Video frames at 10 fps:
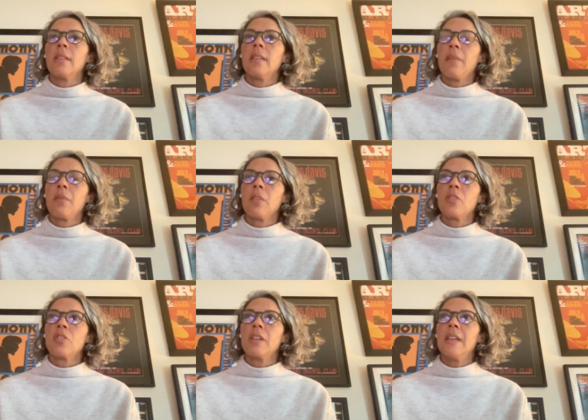
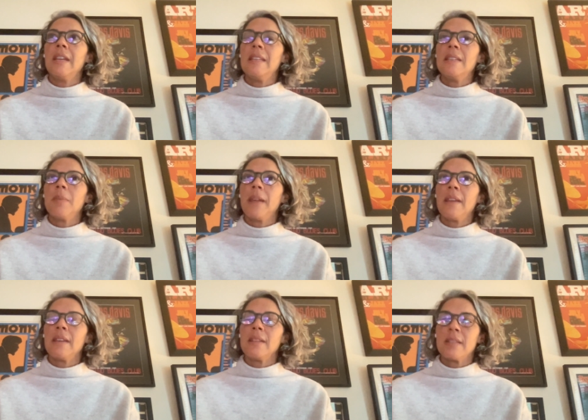leverage
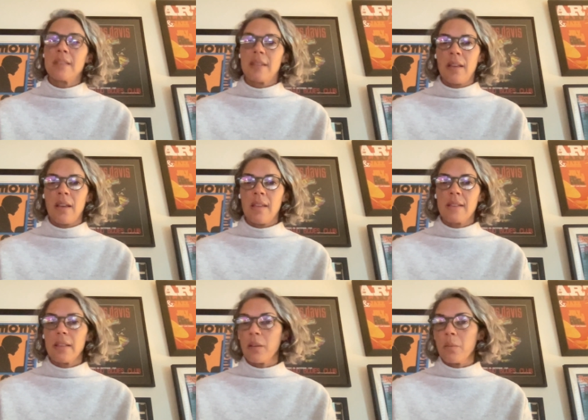independence
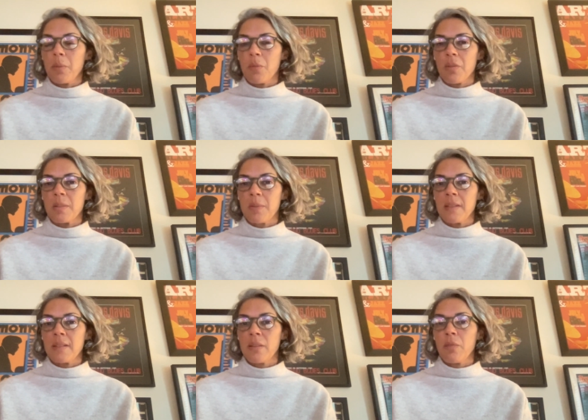is a little bit more
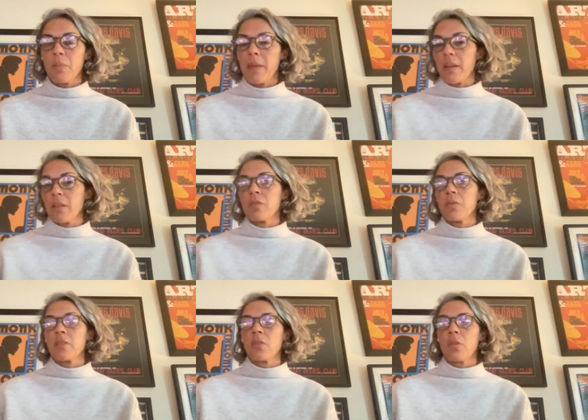expensive with medical
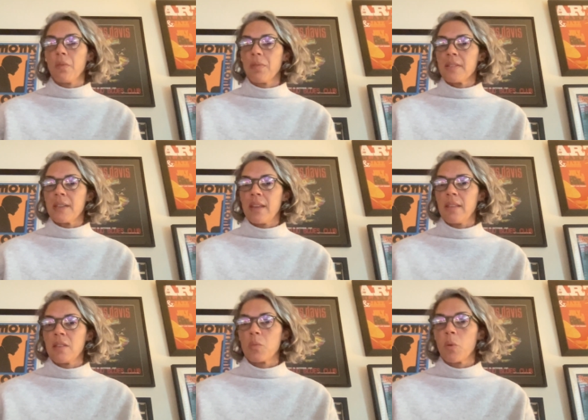director oversight
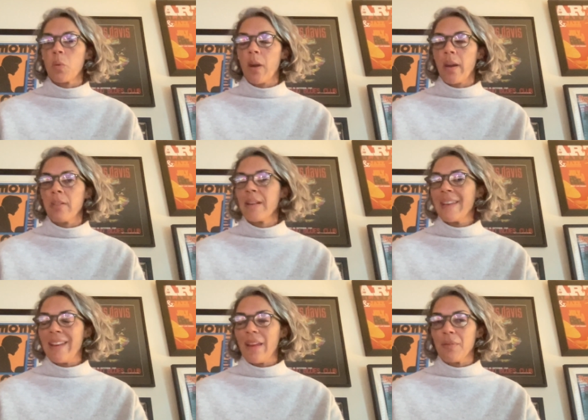that's required
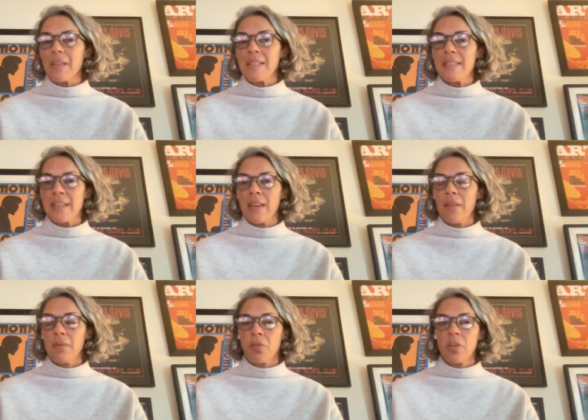in every
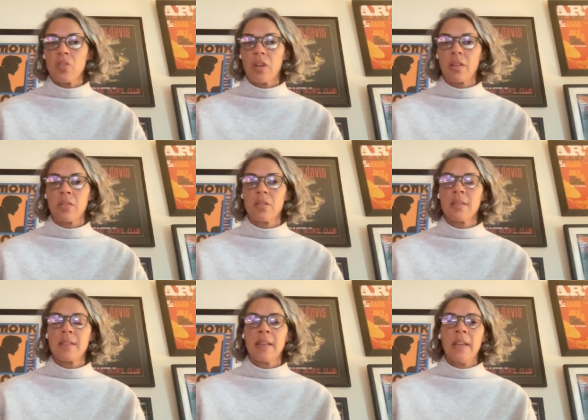state for
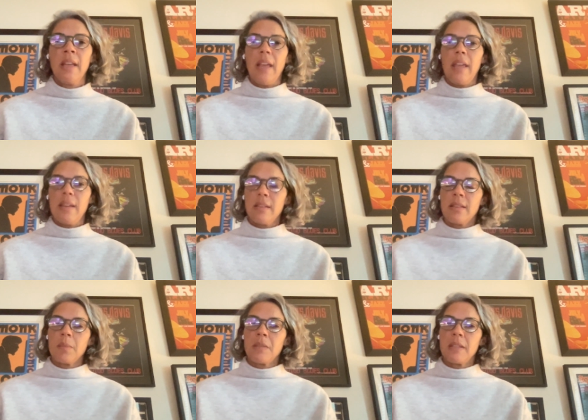injectors, and in
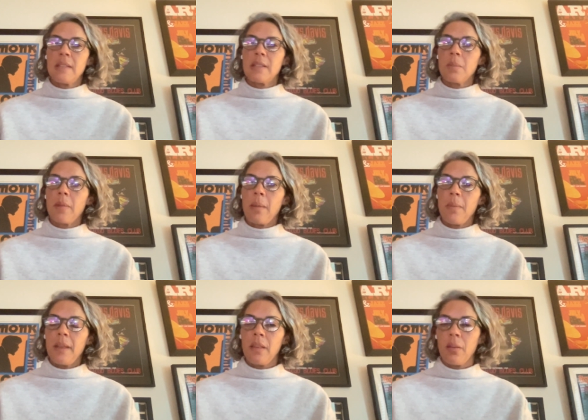some states it
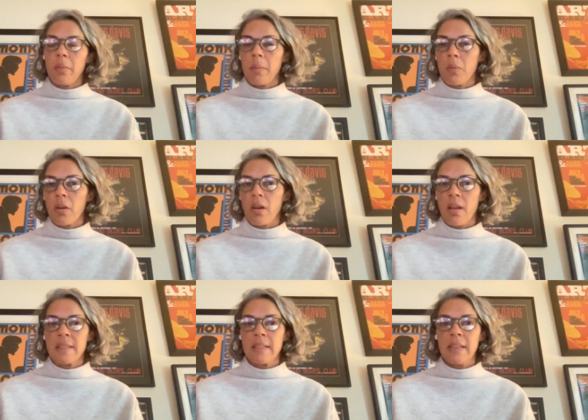might be a little bit more
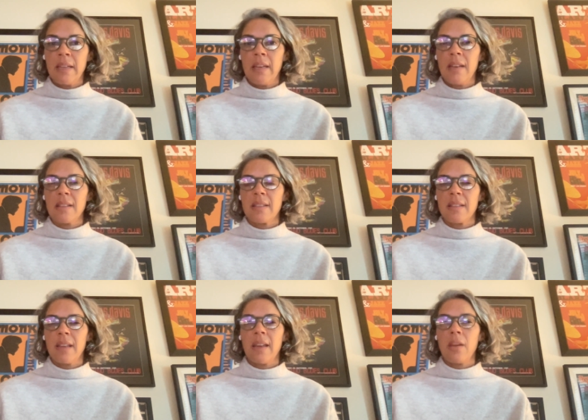costly, and
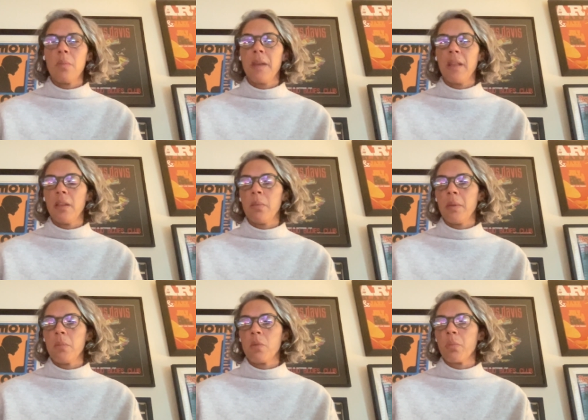it could be a little
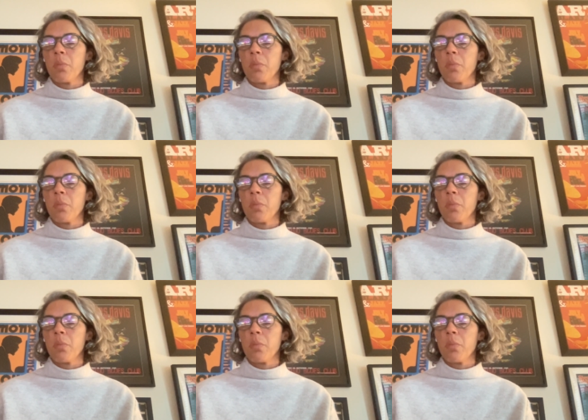bit more